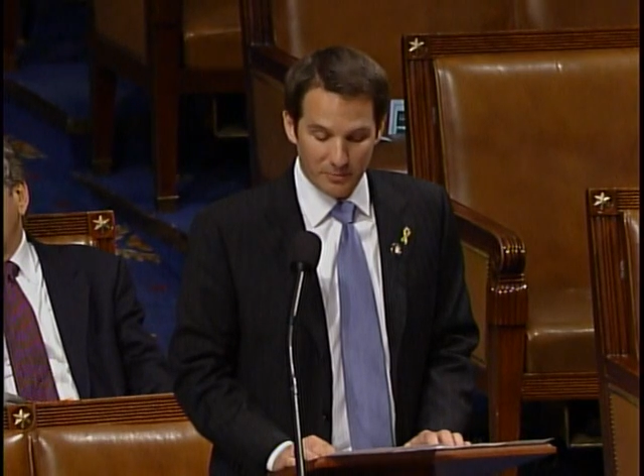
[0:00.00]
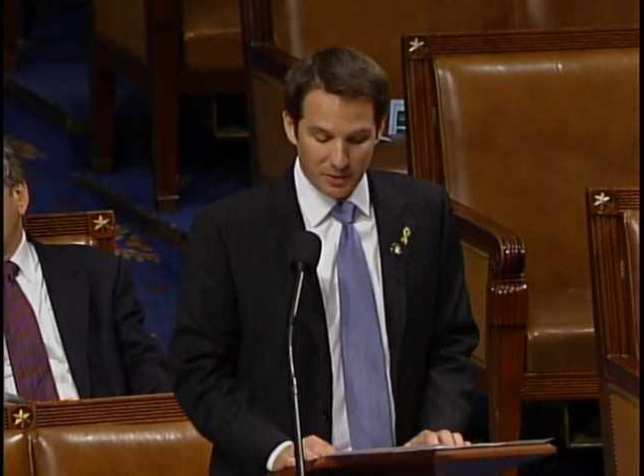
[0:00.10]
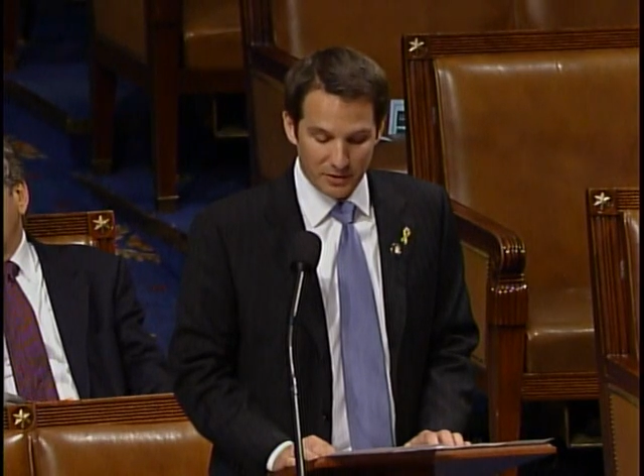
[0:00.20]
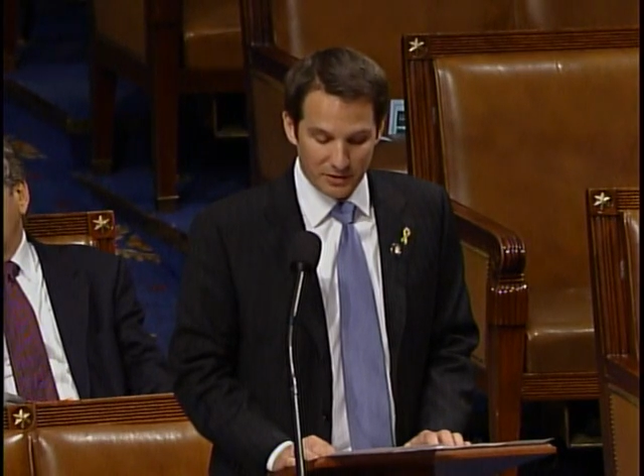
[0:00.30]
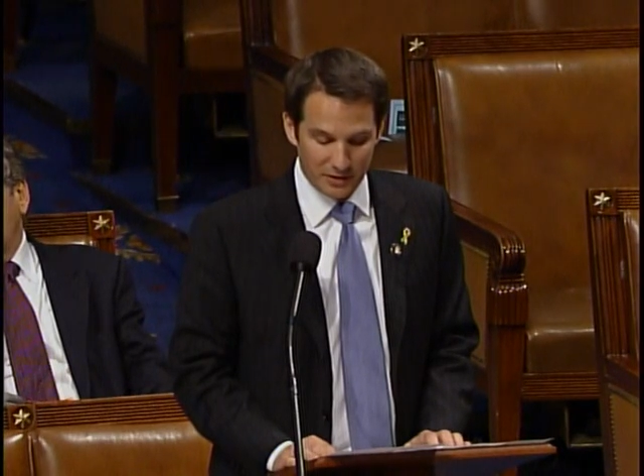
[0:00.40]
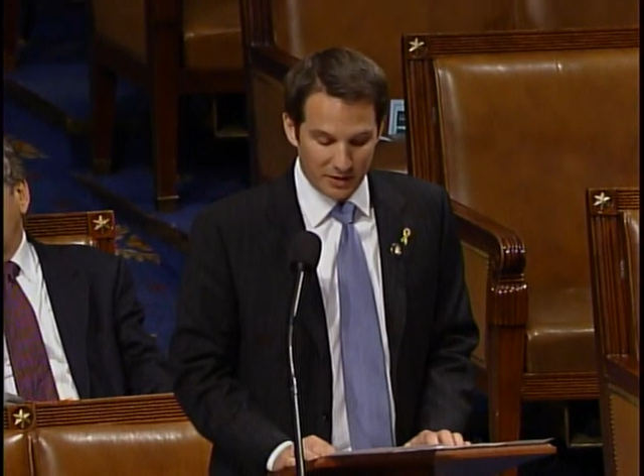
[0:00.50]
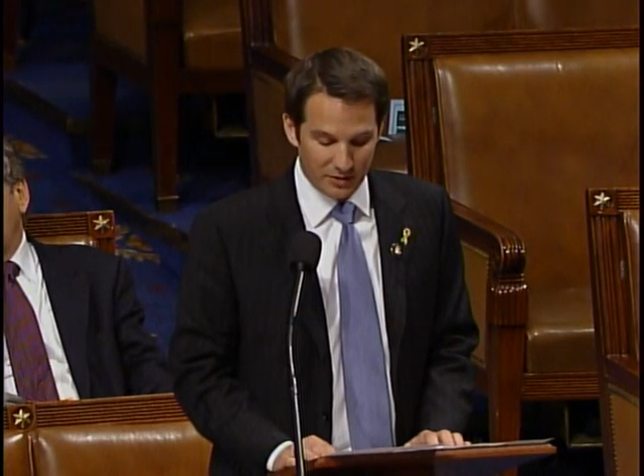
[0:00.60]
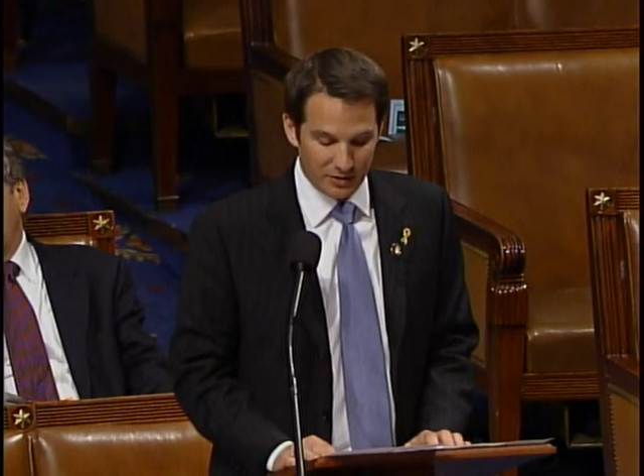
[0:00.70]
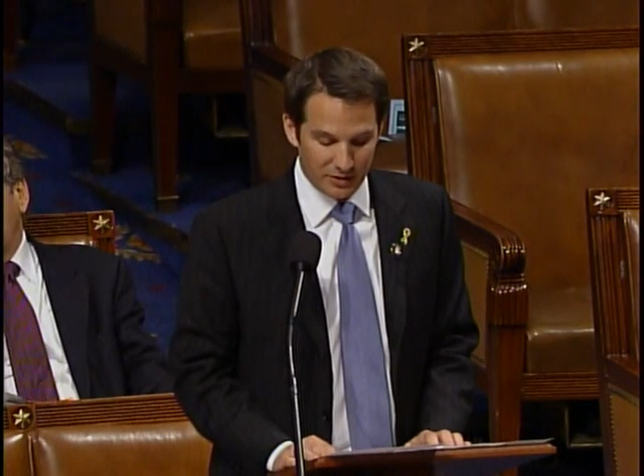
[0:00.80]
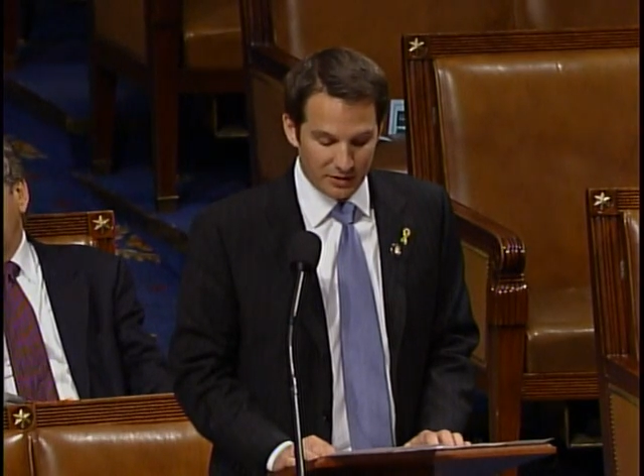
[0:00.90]
business
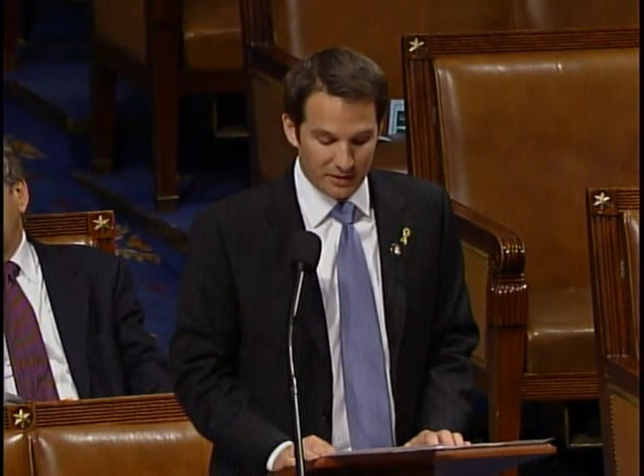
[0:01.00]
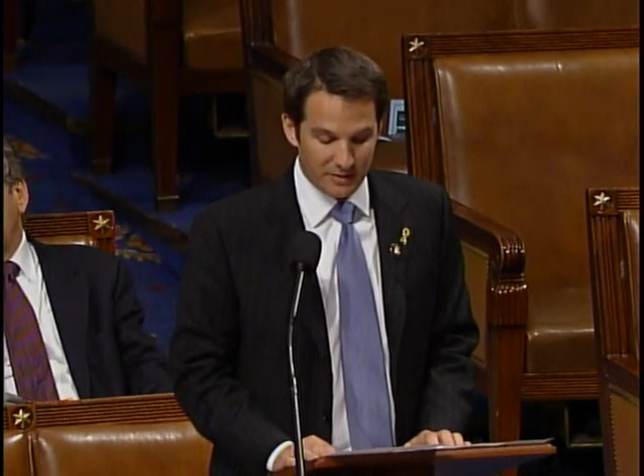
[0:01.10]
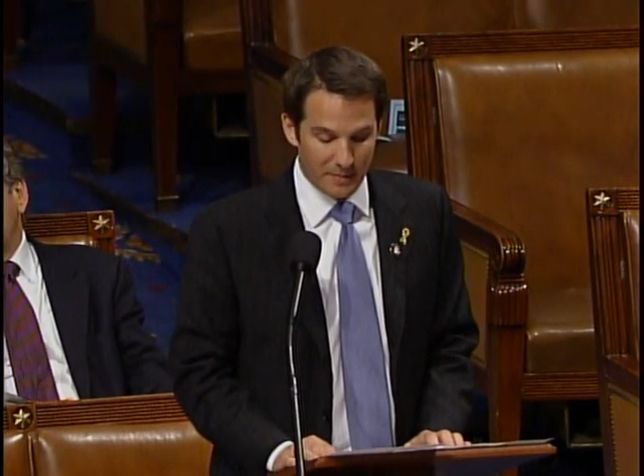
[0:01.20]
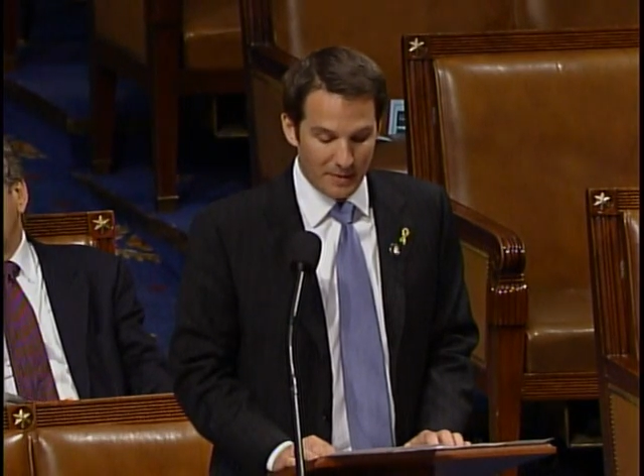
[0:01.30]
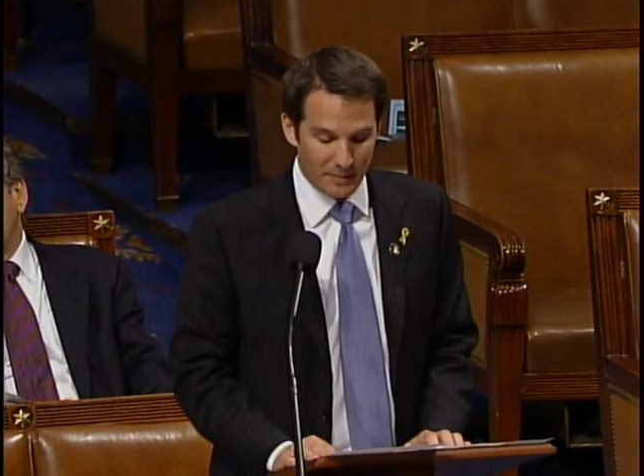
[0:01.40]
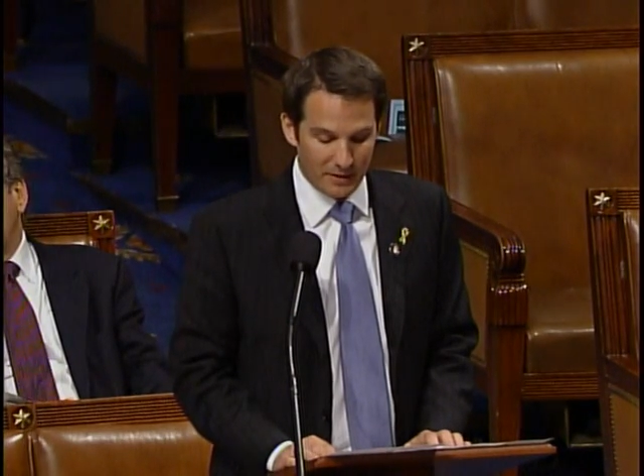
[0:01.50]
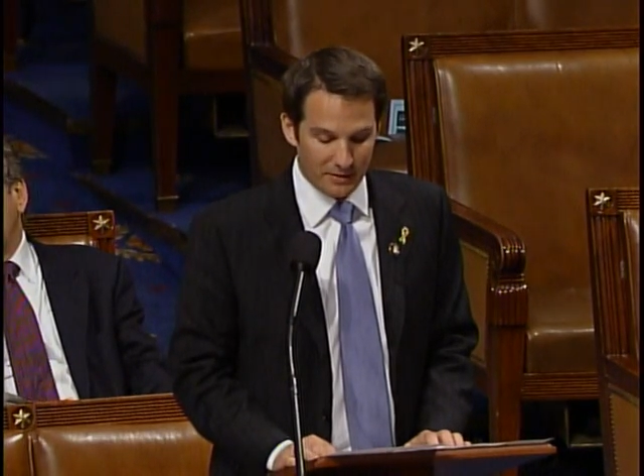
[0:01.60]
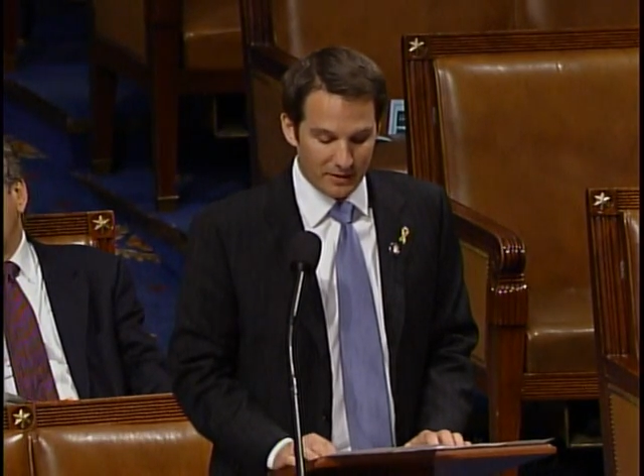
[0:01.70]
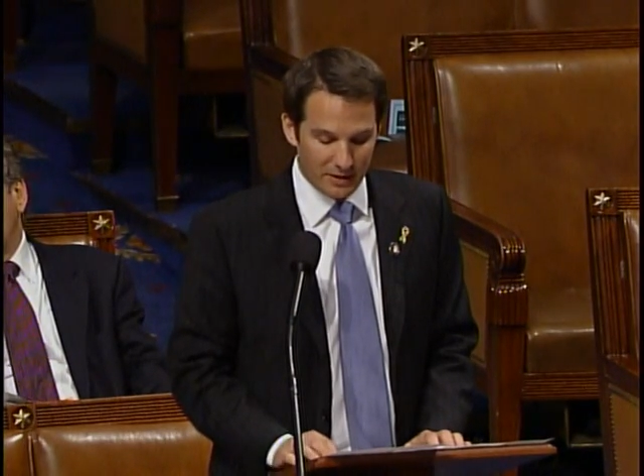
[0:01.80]
centers, this amendment,